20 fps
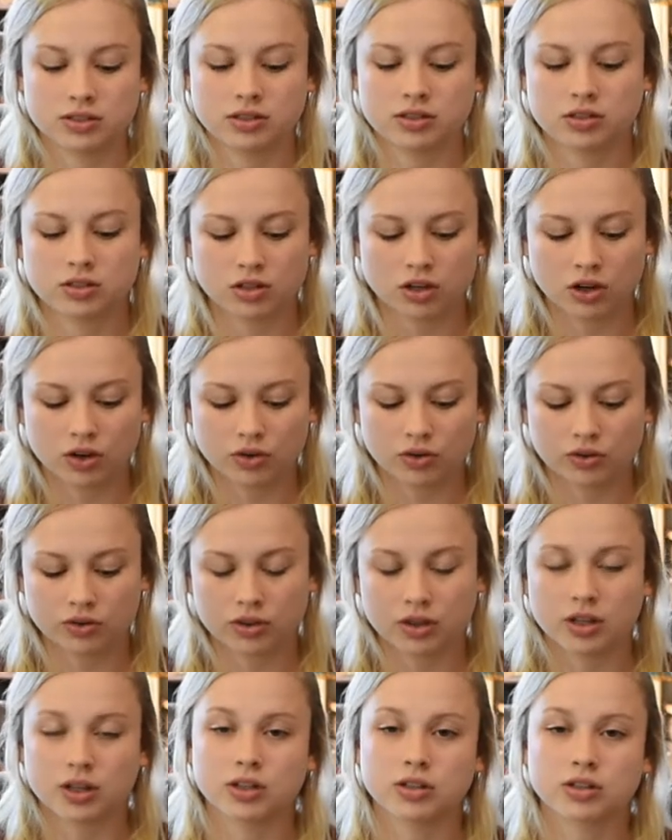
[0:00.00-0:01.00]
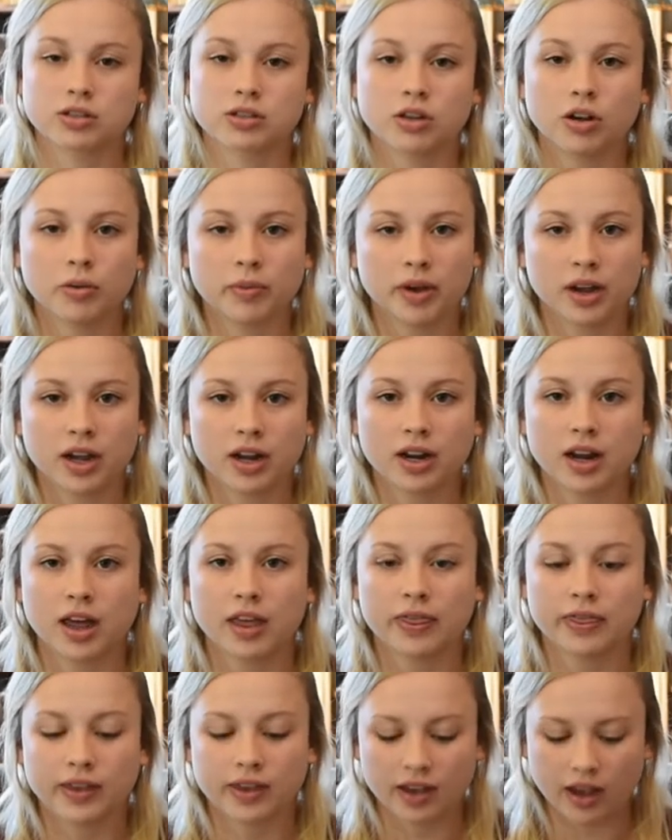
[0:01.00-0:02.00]
So the snowman
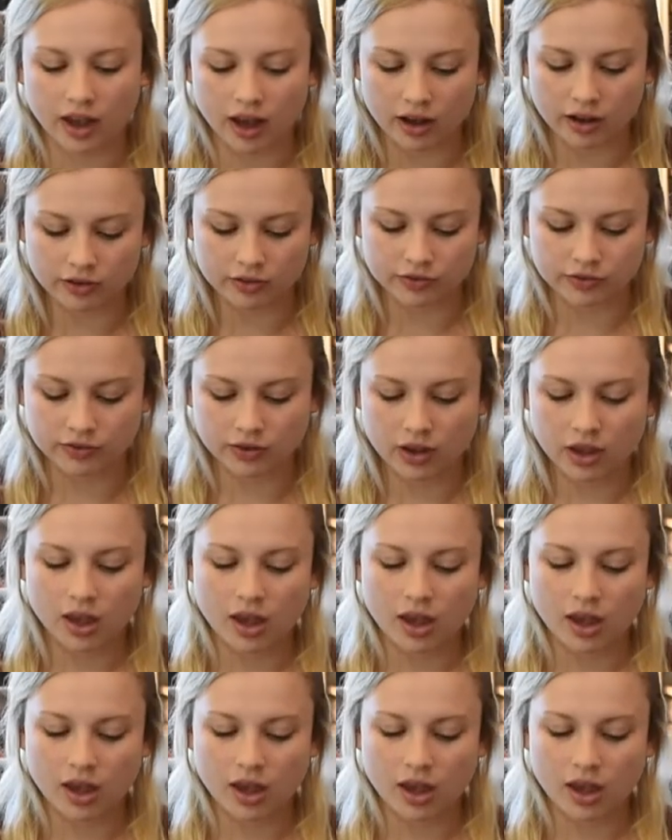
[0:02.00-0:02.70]
and the elf.